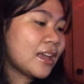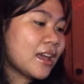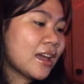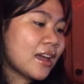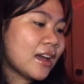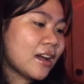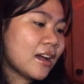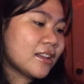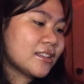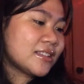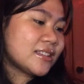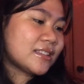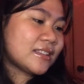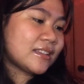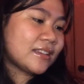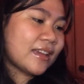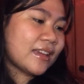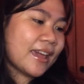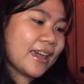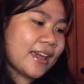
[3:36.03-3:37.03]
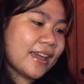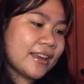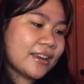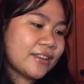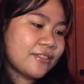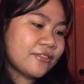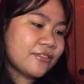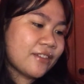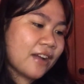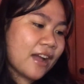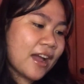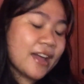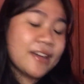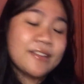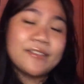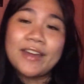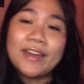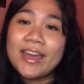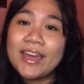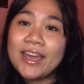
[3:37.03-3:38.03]
It's the 85
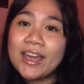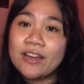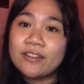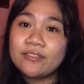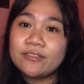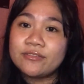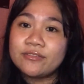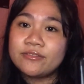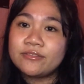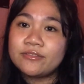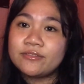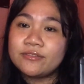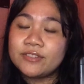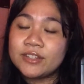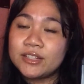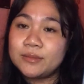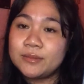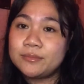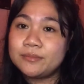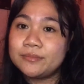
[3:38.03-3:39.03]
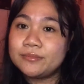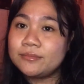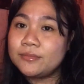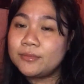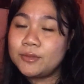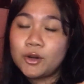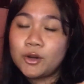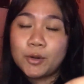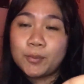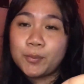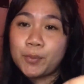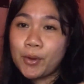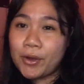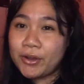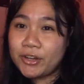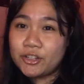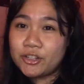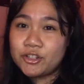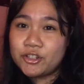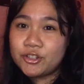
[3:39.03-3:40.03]
AF film or point
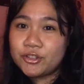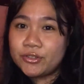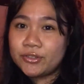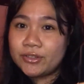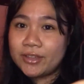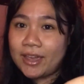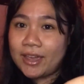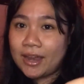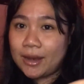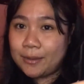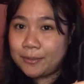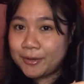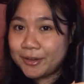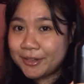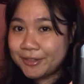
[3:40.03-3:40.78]
and shoot camera.